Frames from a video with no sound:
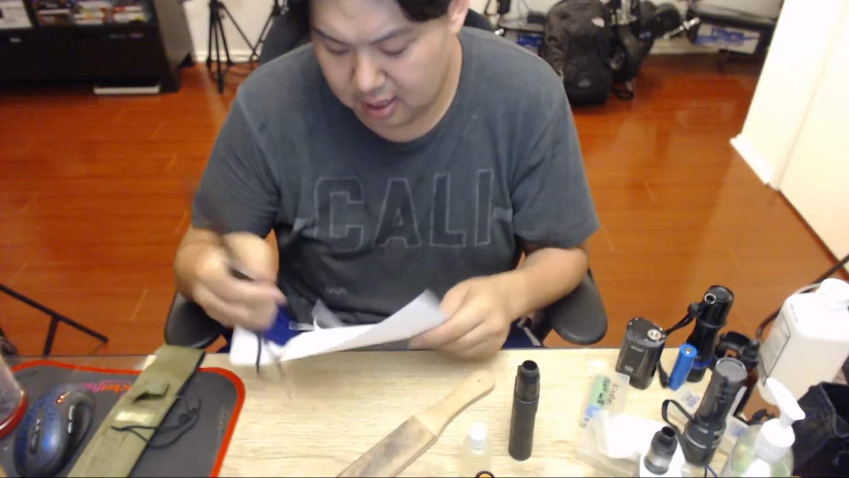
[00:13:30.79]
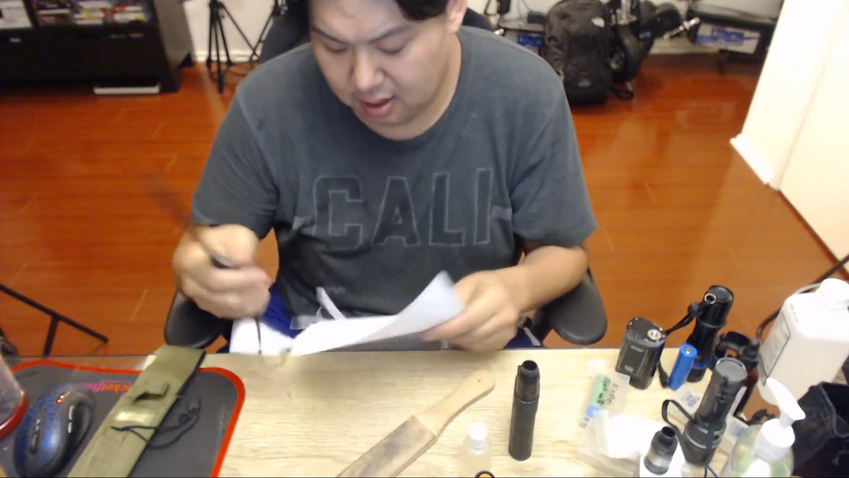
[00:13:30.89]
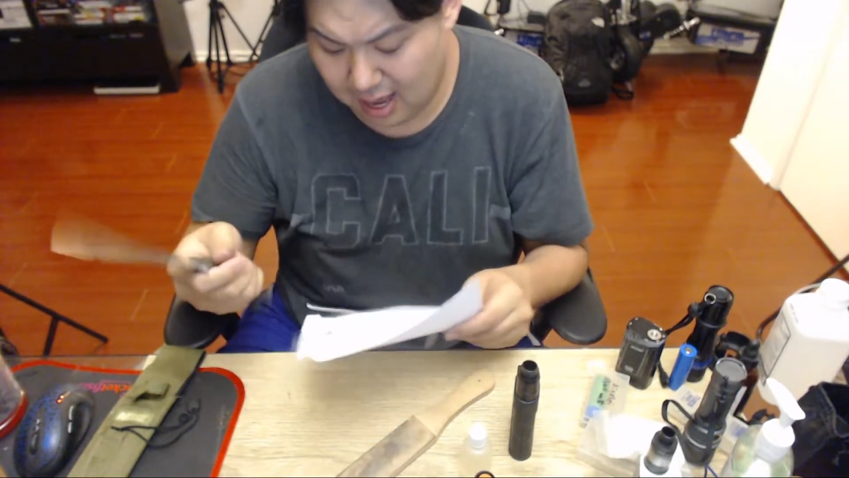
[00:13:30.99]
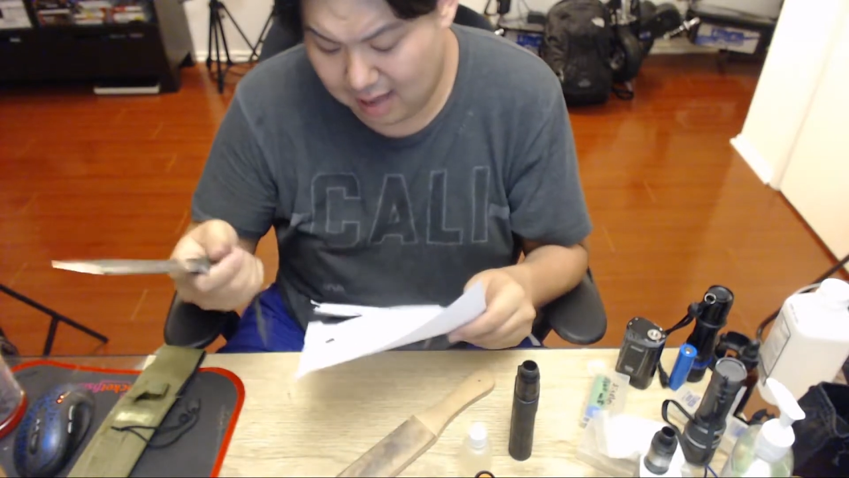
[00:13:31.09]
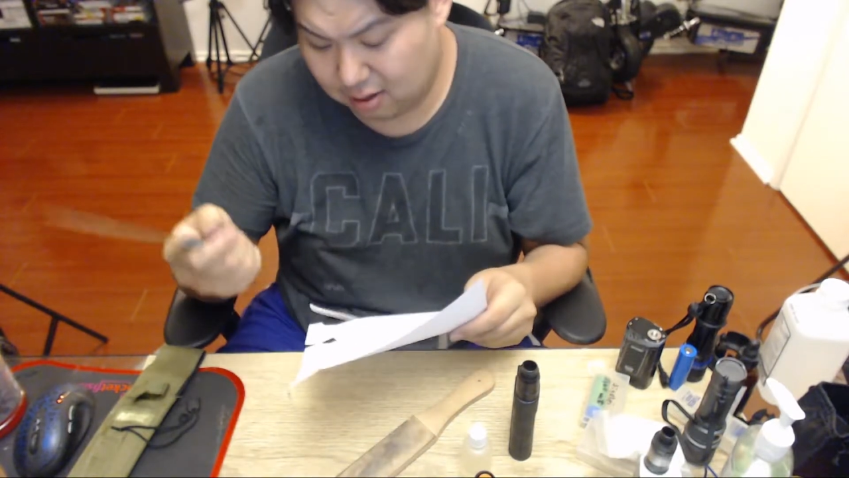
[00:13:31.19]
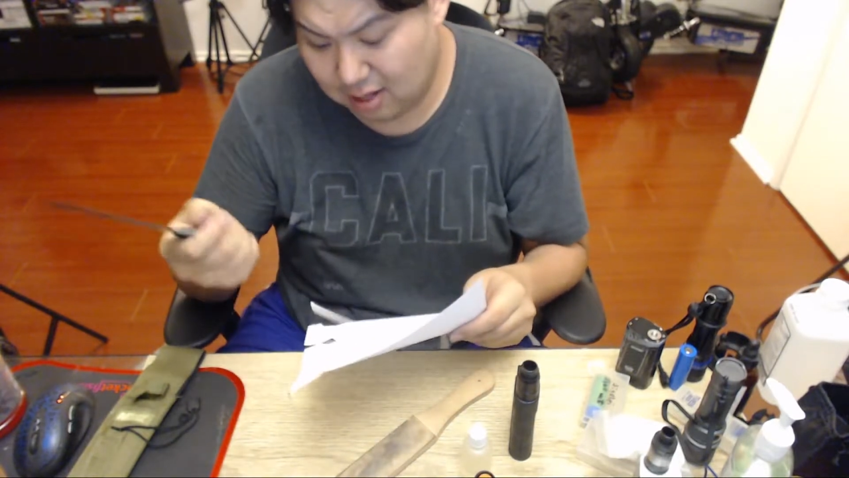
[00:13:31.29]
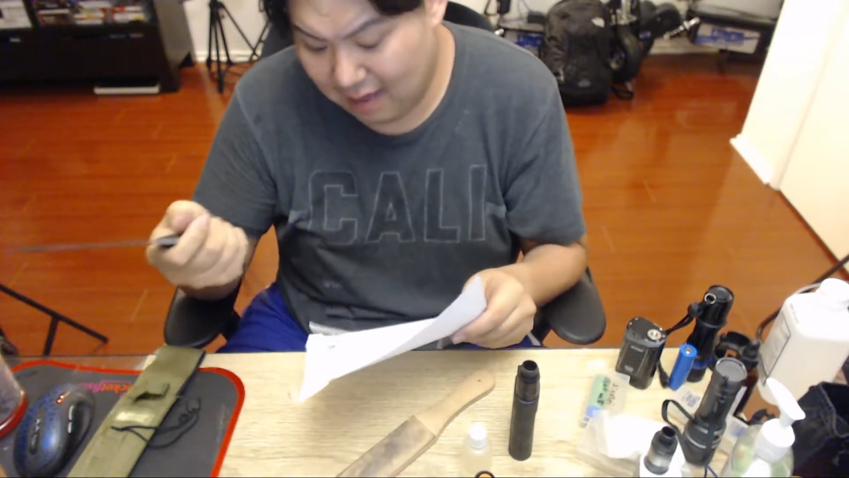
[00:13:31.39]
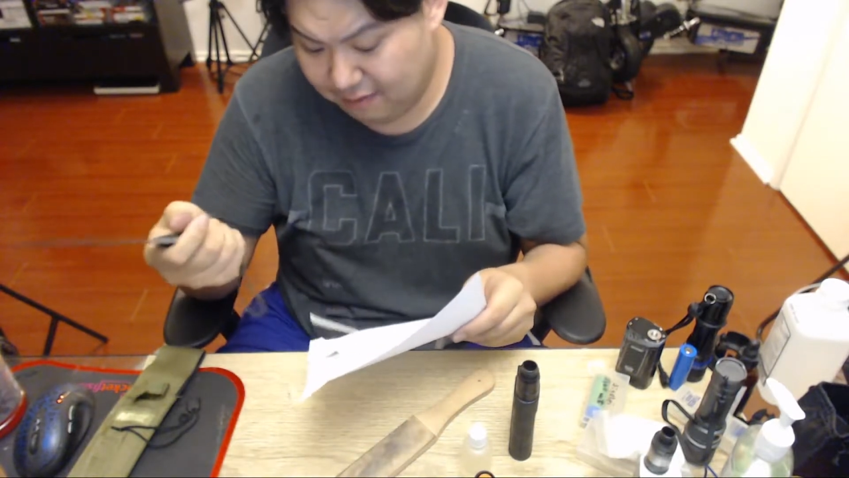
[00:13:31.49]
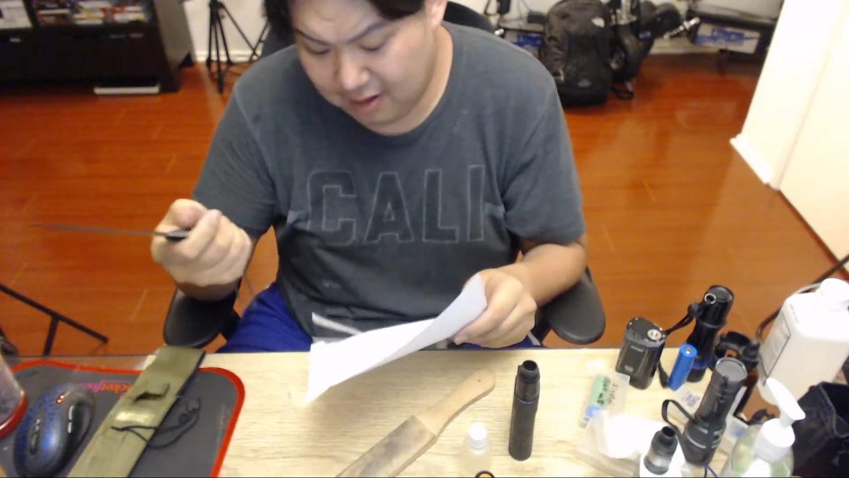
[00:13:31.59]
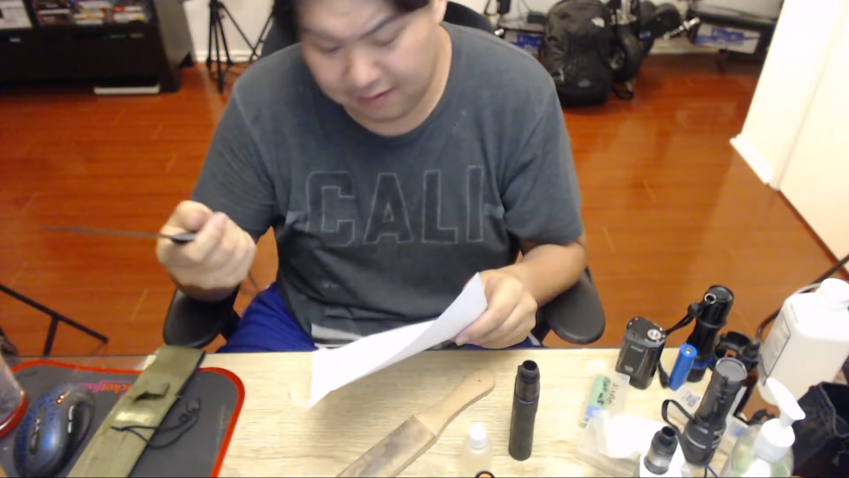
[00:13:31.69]
I don't know. I've
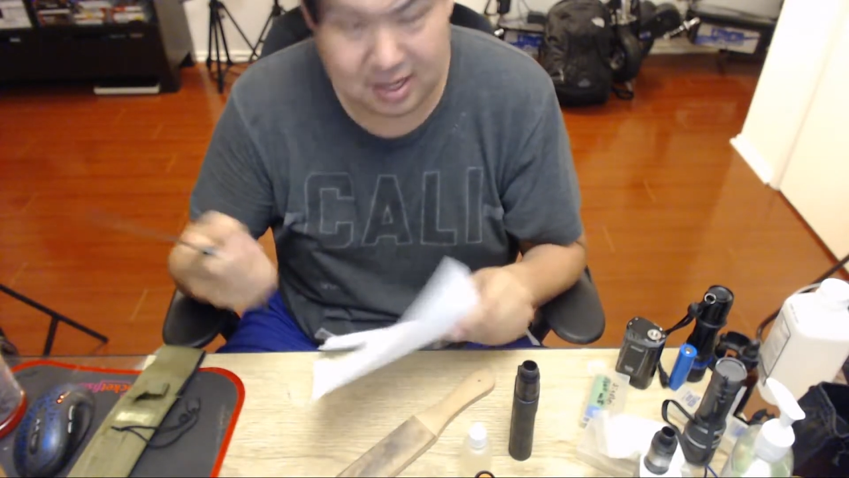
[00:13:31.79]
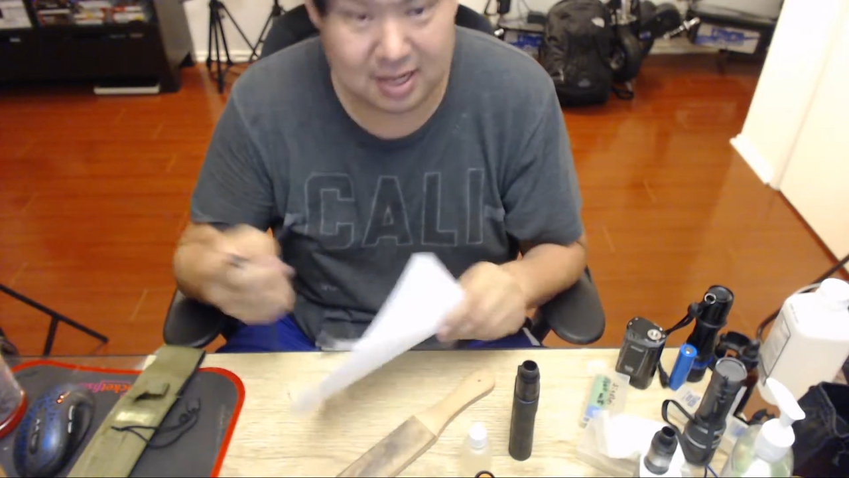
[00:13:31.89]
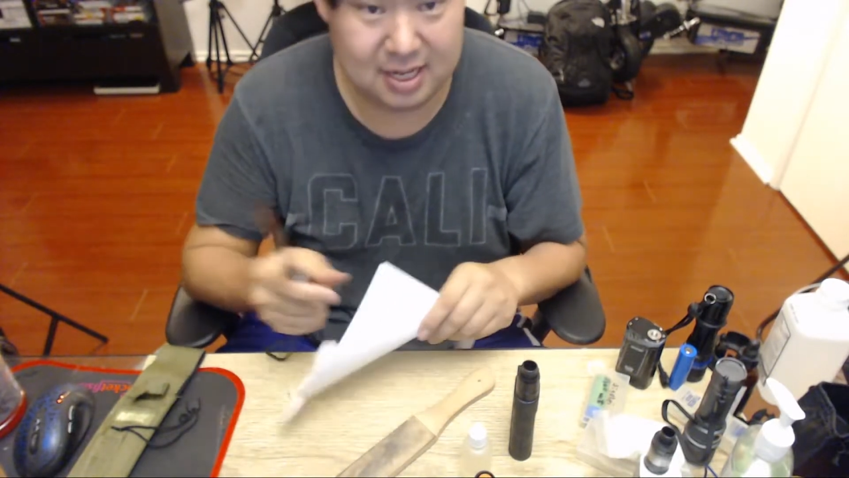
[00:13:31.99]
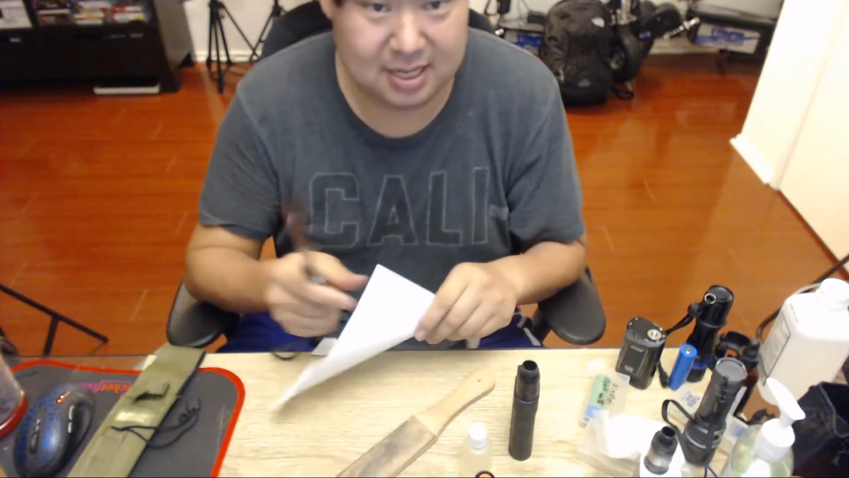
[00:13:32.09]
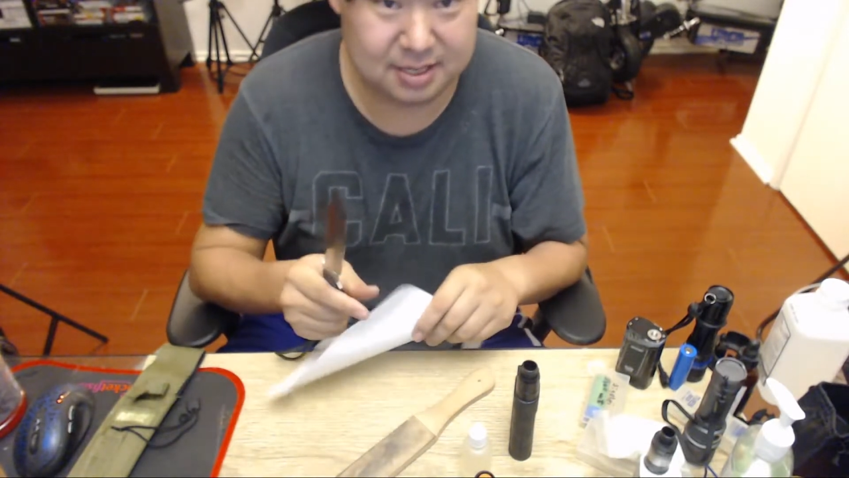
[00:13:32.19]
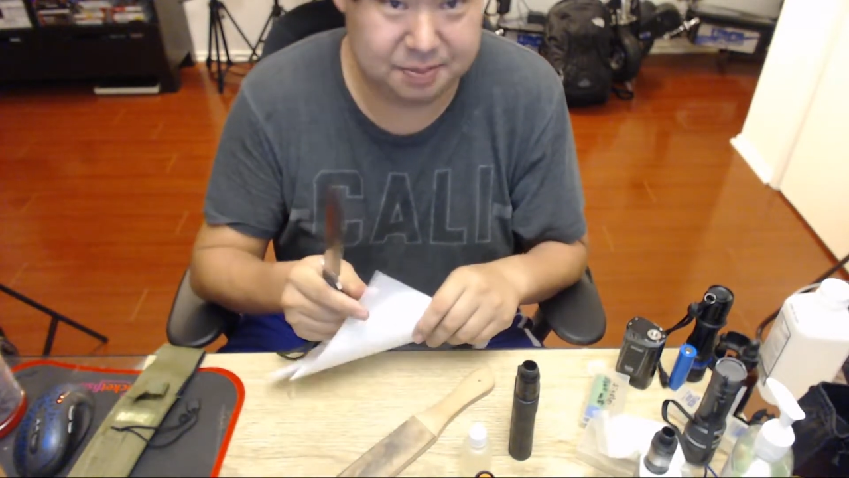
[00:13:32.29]
never done this.